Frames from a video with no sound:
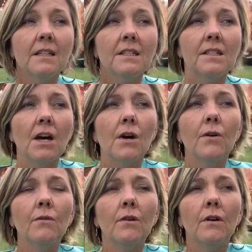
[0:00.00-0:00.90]

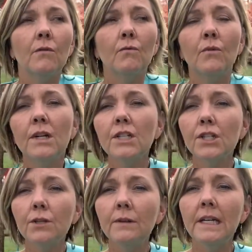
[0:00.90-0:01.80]
So once
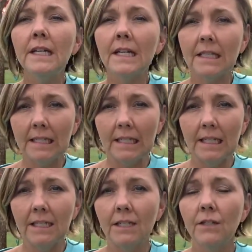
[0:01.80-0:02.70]
you get it
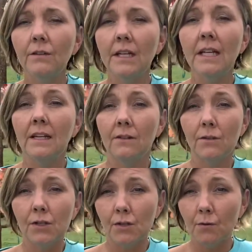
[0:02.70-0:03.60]
cleaned, you can either
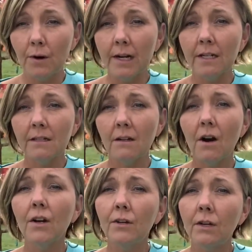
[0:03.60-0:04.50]
store it
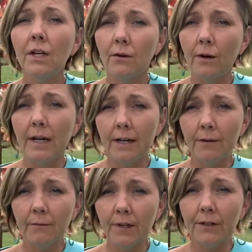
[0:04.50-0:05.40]
or you can go ahead
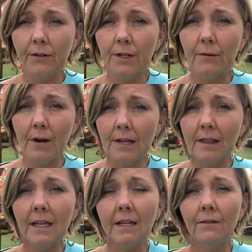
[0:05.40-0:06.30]
and render it right
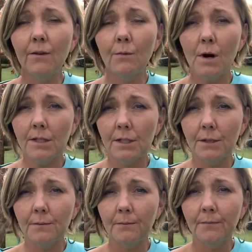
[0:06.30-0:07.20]
then if you want
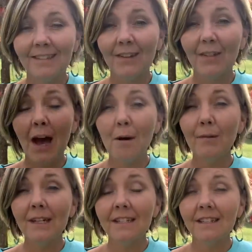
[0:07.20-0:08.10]
to. So that
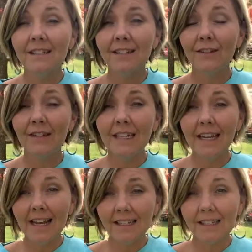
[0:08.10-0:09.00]
brings us to the
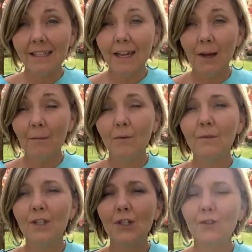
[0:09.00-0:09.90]
next step,
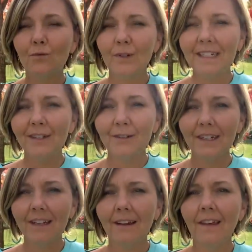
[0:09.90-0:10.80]
which is
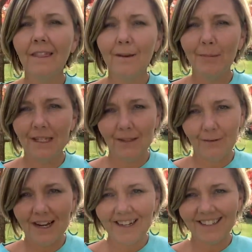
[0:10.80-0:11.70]
rendering the
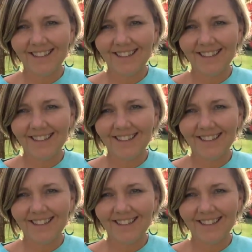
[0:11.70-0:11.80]
beeswax.